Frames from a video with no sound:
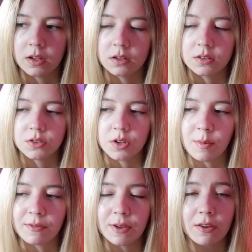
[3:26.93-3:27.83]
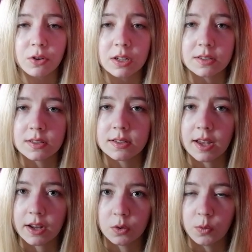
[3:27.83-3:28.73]
So my favorite is the
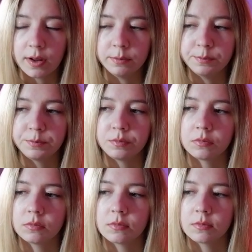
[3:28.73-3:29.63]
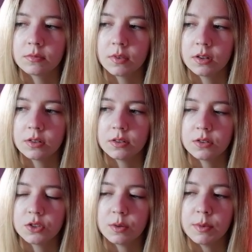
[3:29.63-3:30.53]
second one.
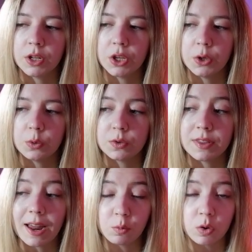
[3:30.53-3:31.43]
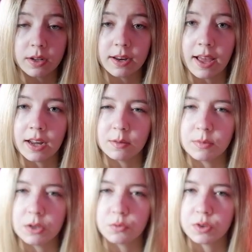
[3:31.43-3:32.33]
So I'm going to use that one and I'm going
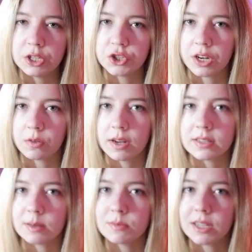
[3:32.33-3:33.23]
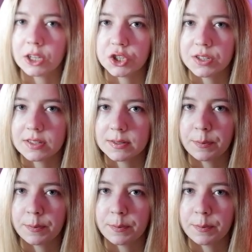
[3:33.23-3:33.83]
to regenerate some sections.